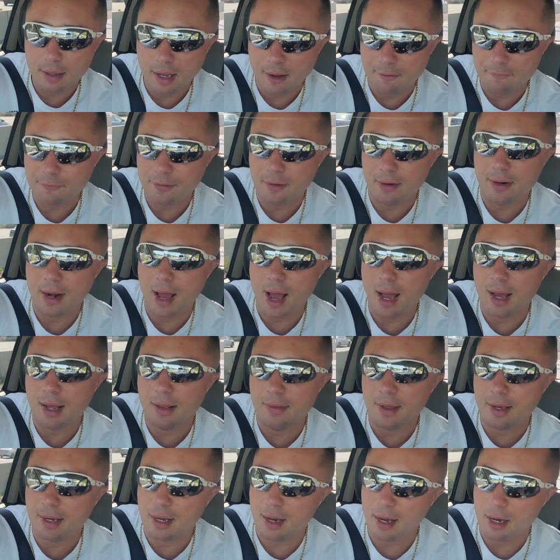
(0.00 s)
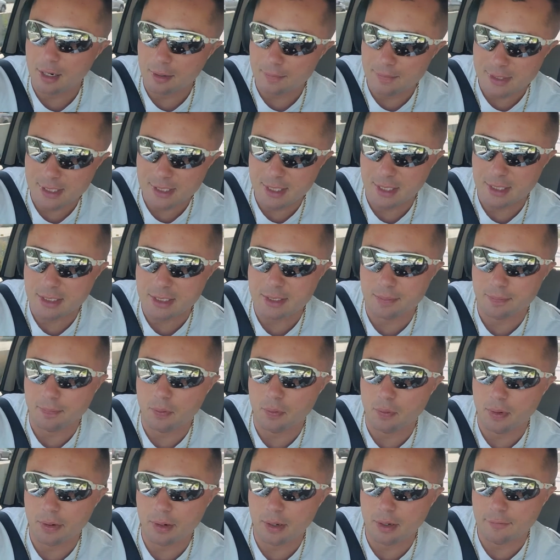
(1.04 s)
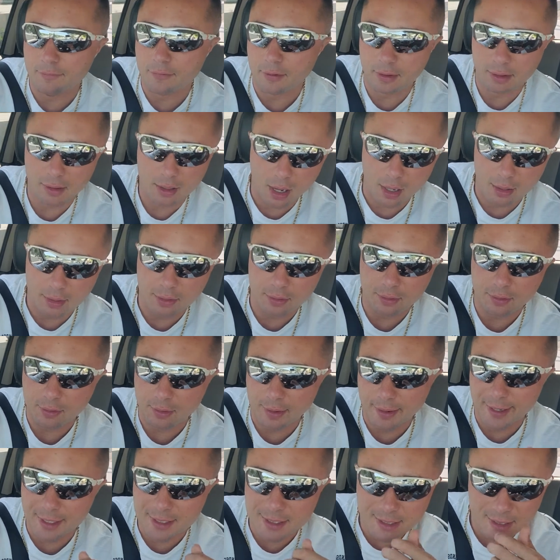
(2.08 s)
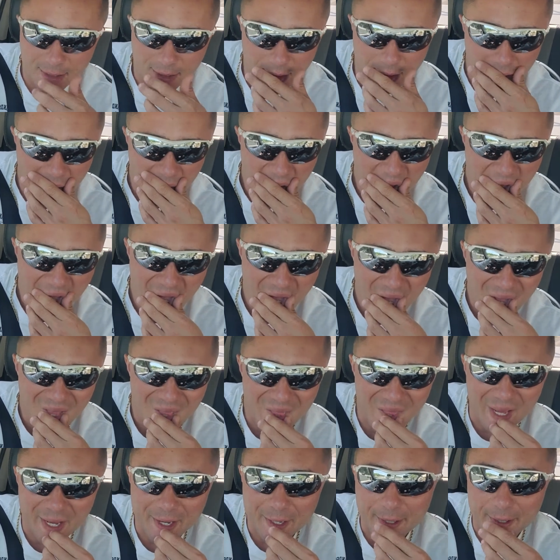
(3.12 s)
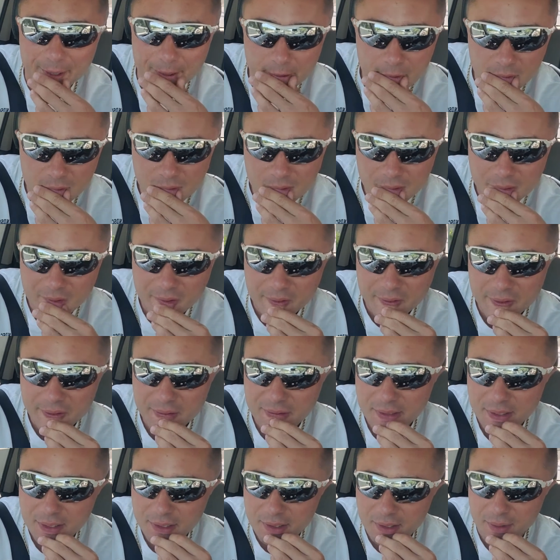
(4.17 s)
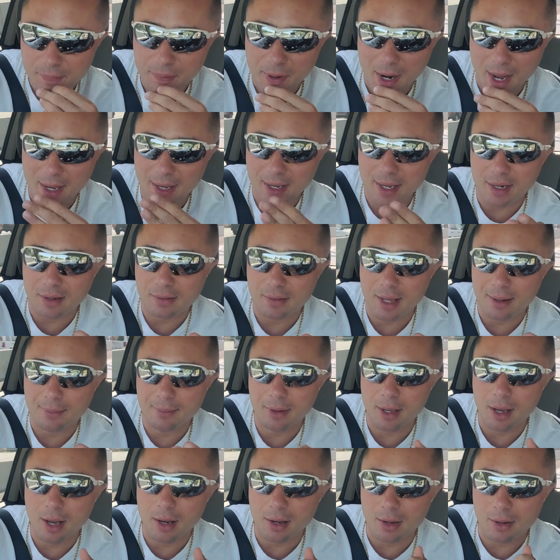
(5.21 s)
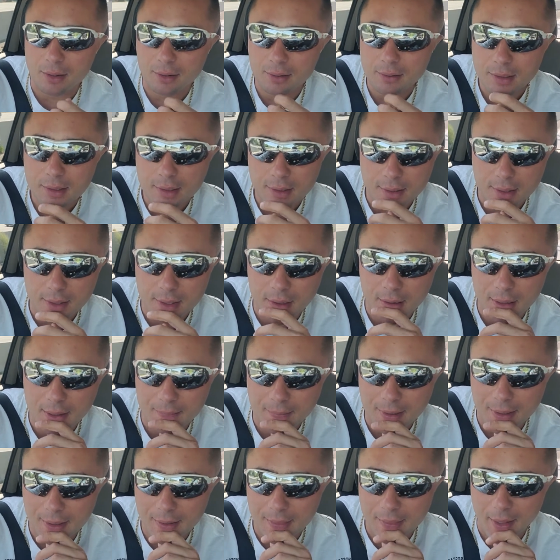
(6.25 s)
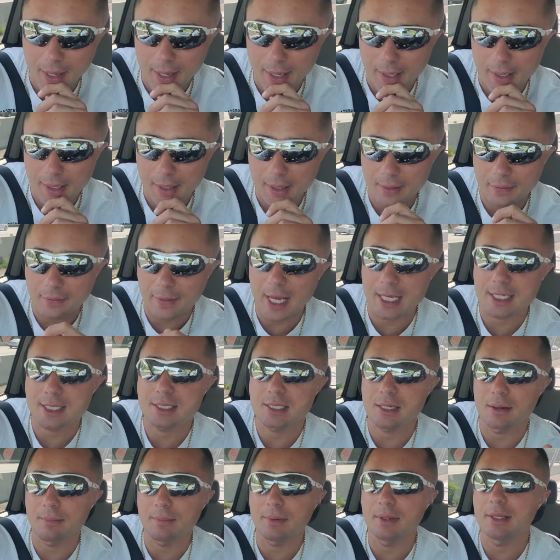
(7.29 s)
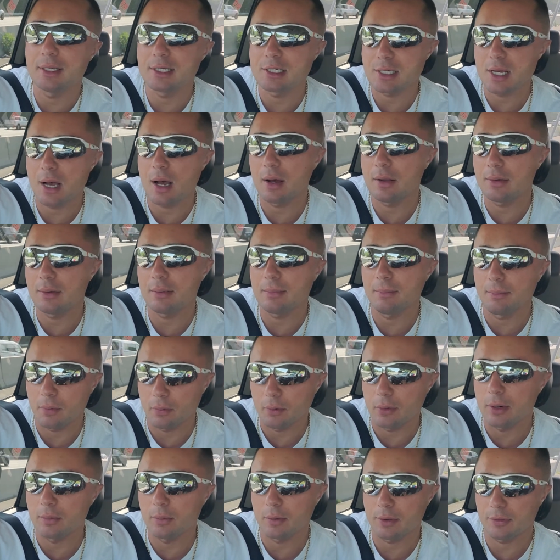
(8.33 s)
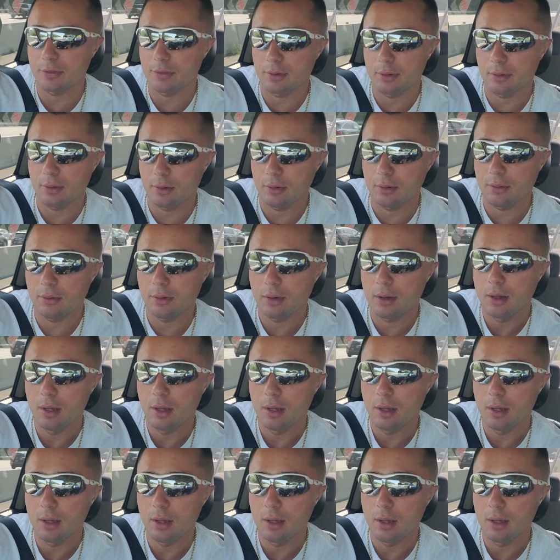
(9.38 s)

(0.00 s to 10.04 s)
if they're not like 100% supportive or calling you crazy, like, you probably got to let them go. You know what I mean? Like, unless somebody's on board with you,